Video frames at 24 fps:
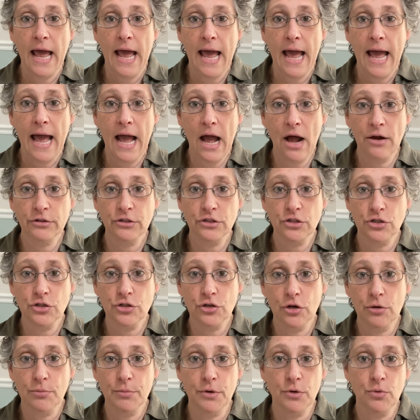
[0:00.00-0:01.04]
how to
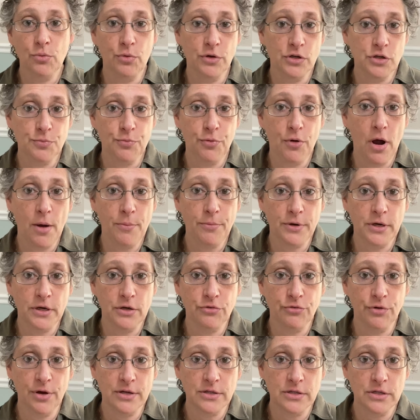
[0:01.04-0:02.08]
determine which property
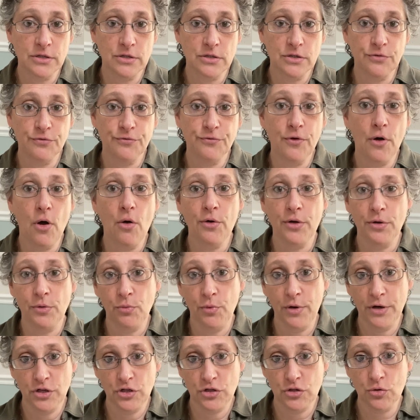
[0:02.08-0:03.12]
addresses fall in
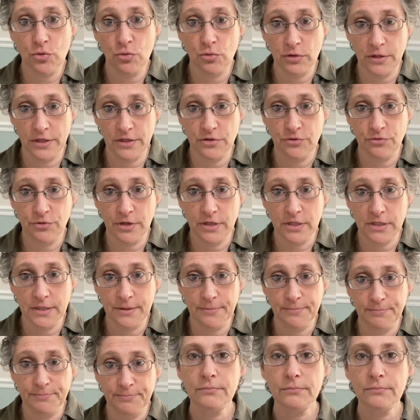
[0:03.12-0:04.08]
which school districts.